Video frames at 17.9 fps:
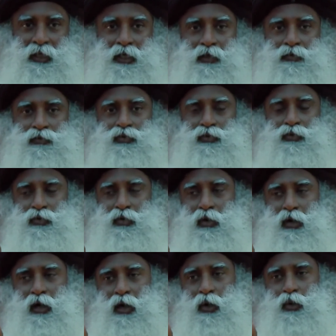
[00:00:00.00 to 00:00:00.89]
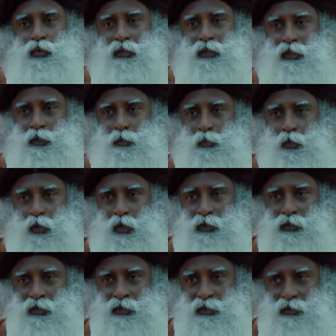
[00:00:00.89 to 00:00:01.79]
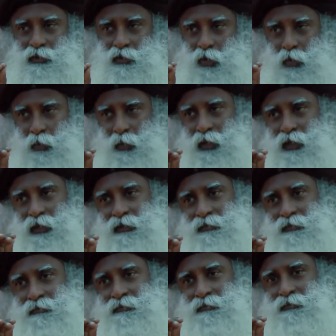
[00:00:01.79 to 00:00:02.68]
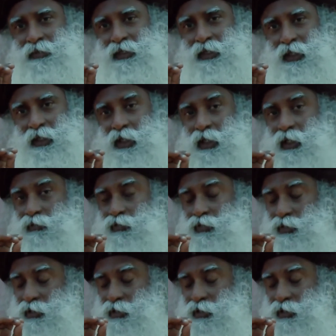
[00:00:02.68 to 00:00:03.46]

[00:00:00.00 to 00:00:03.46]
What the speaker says: If you know how to exploit this doorway, if you